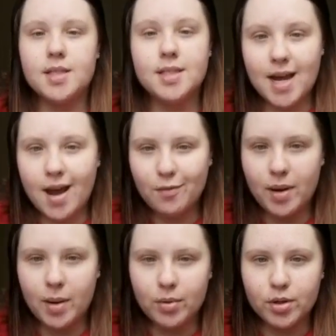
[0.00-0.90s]
the staff
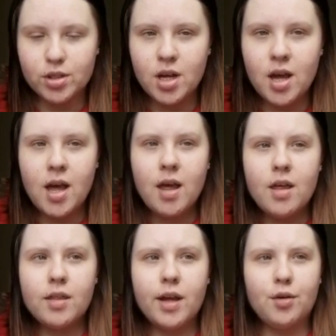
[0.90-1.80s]
members.
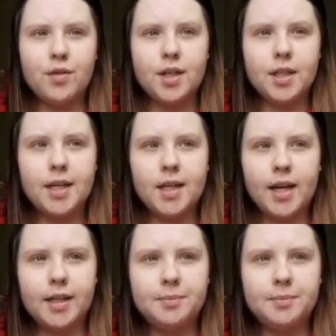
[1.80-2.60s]
They really